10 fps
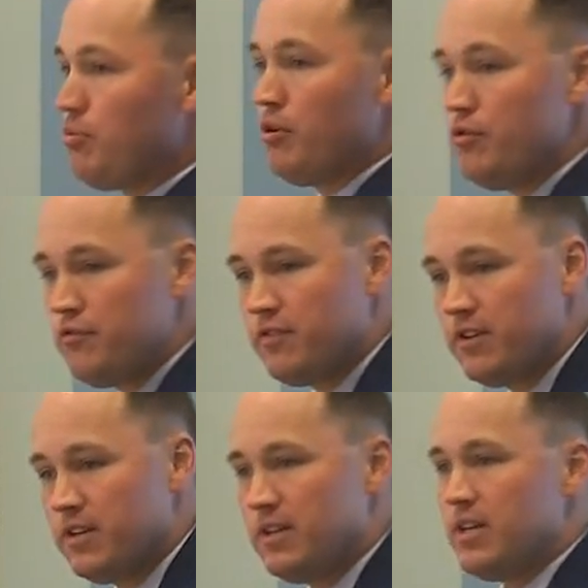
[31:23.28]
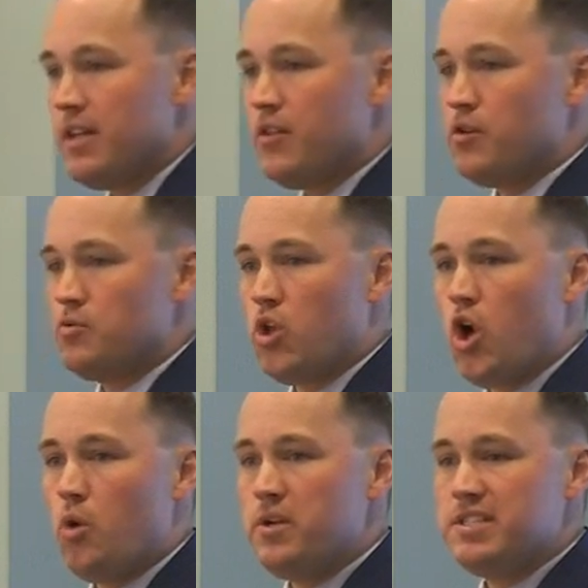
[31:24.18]
proof. Those will
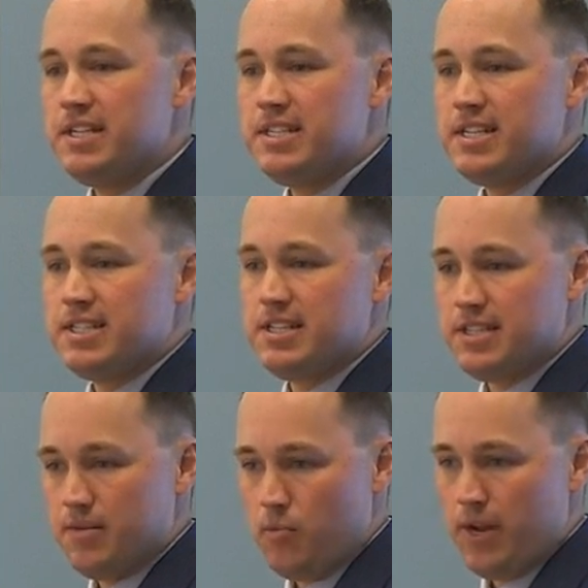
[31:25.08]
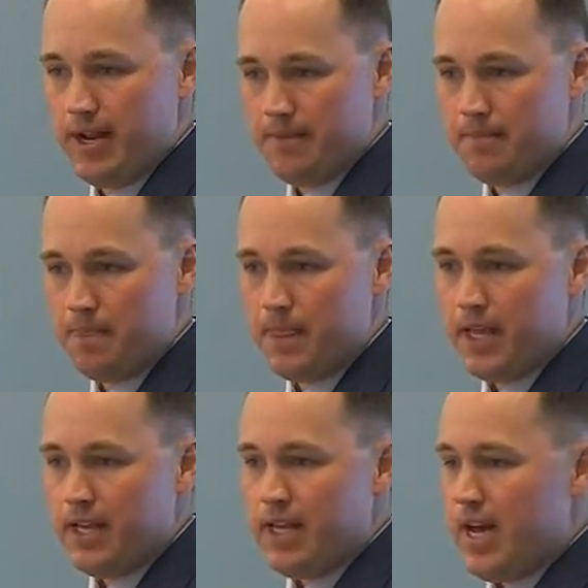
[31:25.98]
always exist in some way.
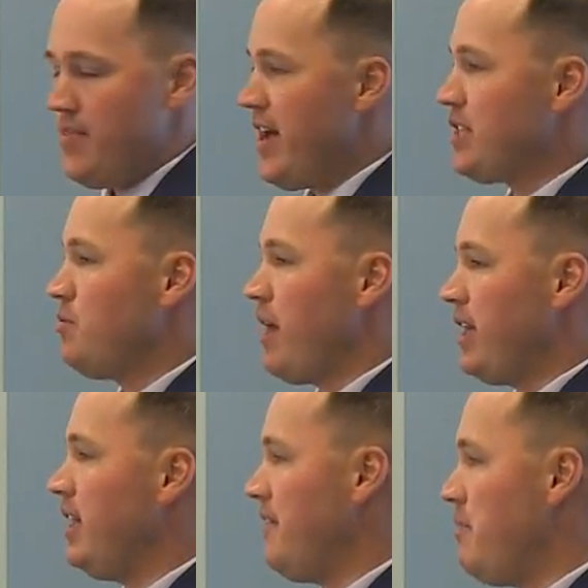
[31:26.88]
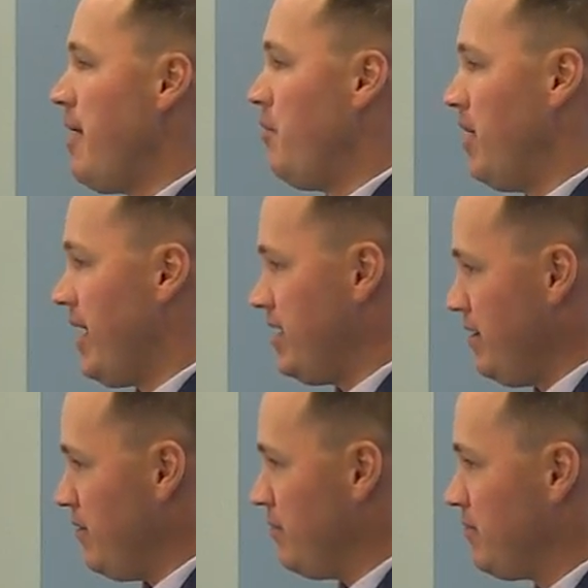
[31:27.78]
And that's what I love about what I
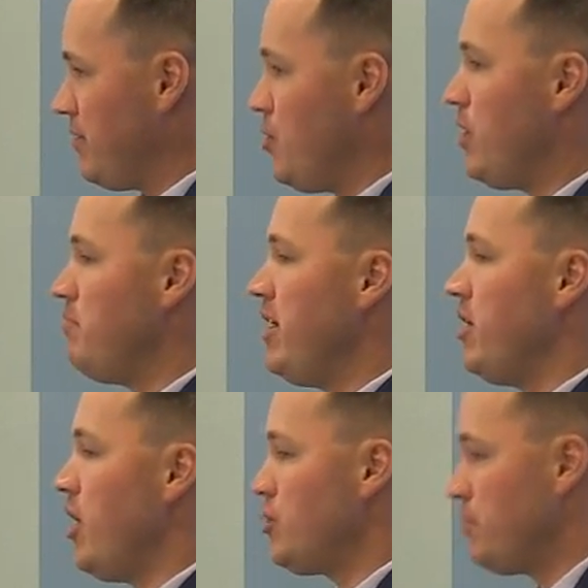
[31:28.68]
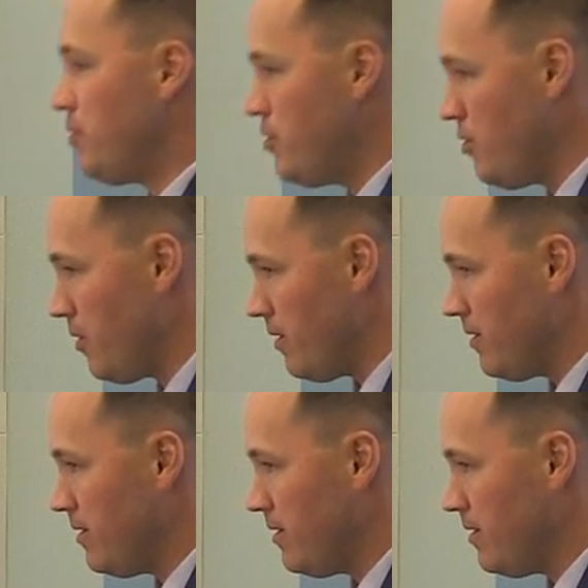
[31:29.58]
do. You could be an entrepreneur.